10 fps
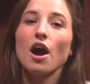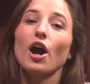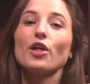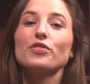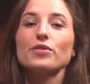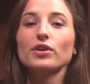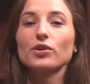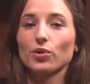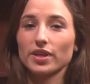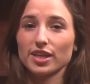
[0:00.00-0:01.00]
Although the
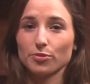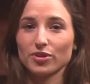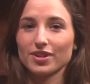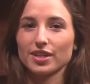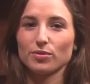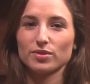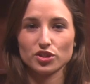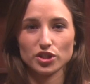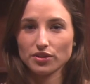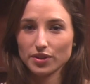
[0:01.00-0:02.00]
Colgate community was
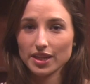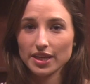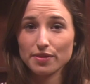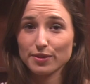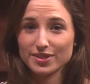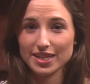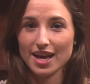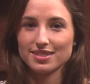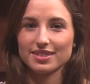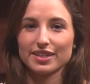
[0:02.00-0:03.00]
genuinely
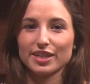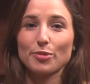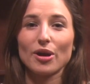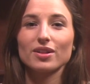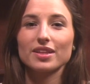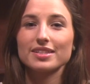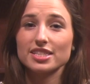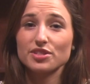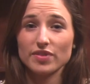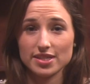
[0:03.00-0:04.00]
enthusiastic about
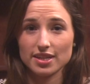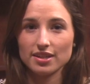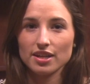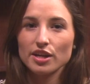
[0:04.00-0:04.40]
Clinton's visit,